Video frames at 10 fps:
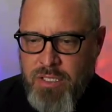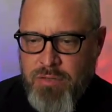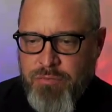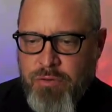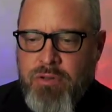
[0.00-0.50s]

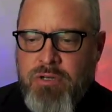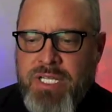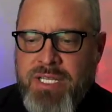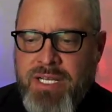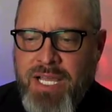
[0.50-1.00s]
And further,
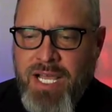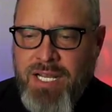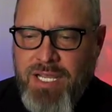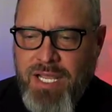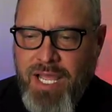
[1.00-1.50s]
did they
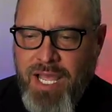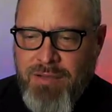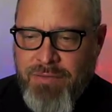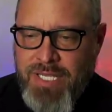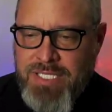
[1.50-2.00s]
not
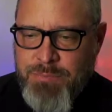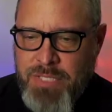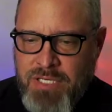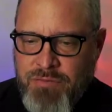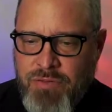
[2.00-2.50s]
have as
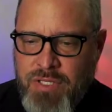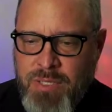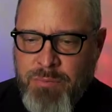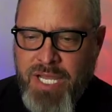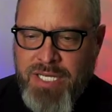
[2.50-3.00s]
meaningful an
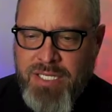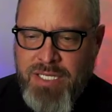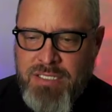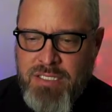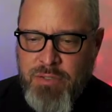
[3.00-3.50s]
impact
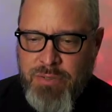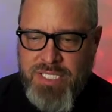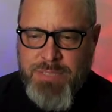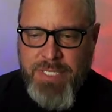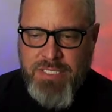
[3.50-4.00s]
as the U.S.
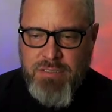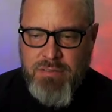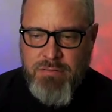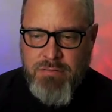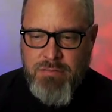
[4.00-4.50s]
expected?